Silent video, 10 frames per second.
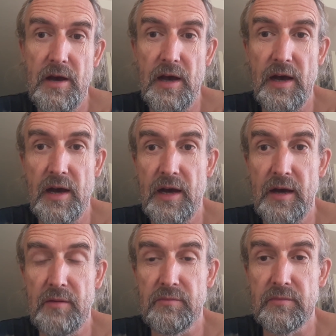
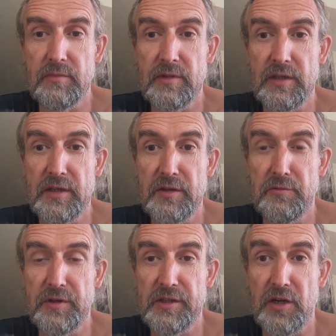
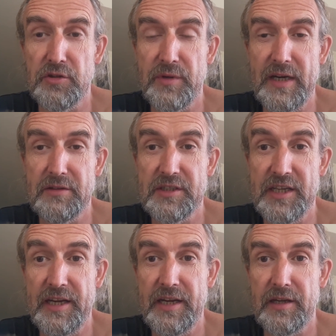It goes without
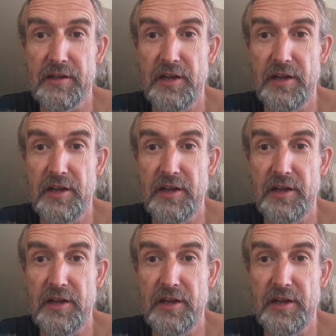saying